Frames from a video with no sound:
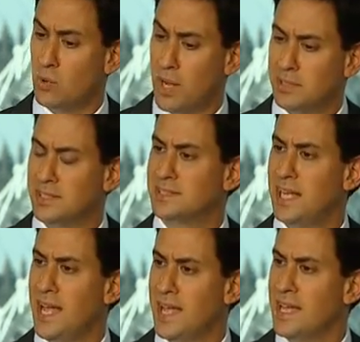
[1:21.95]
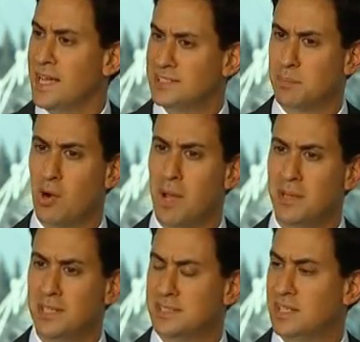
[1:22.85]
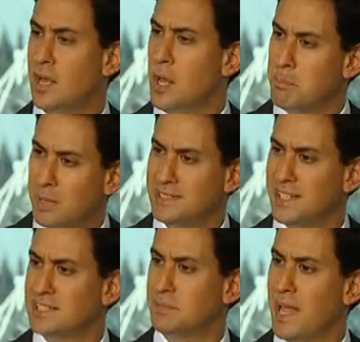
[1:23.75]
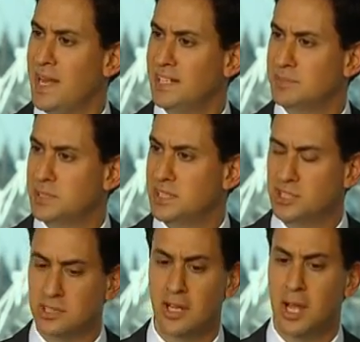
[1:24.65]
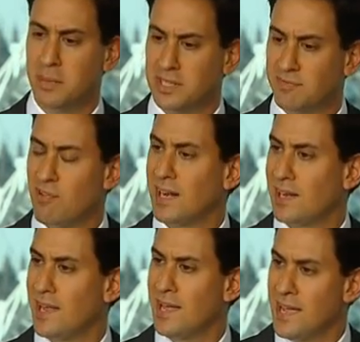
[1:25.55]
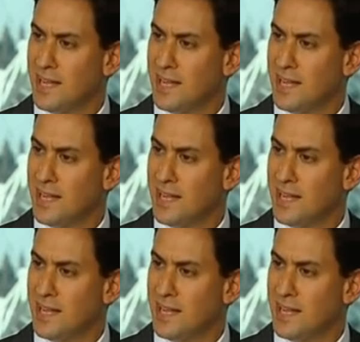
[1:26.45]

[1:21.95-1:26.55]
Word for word: What I'm going to say is the Prime Minister must explain his position because, frankly,